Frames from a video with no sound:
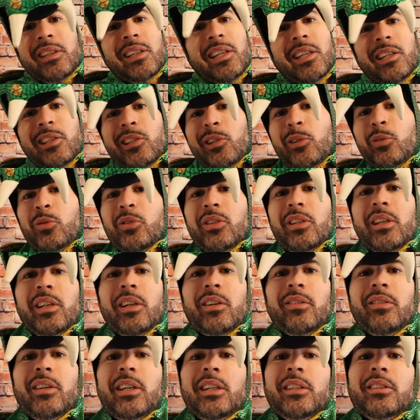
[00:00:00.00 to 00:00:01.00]
He's losing
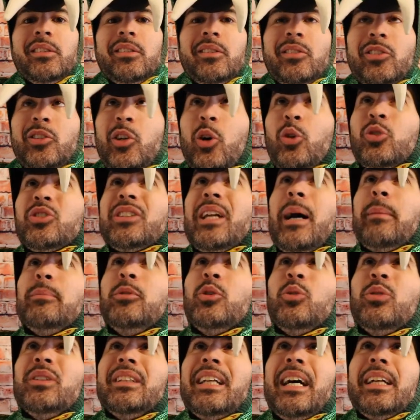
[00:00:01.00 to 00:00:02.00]
it already. Yo,
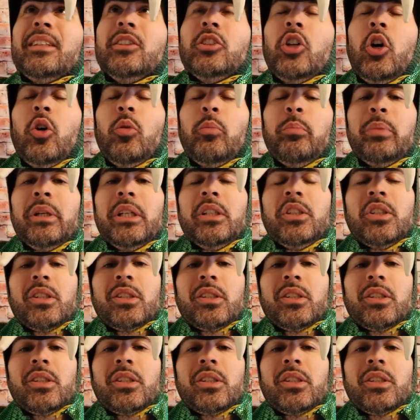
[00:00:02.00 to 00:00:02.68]
stop doing that dope, B,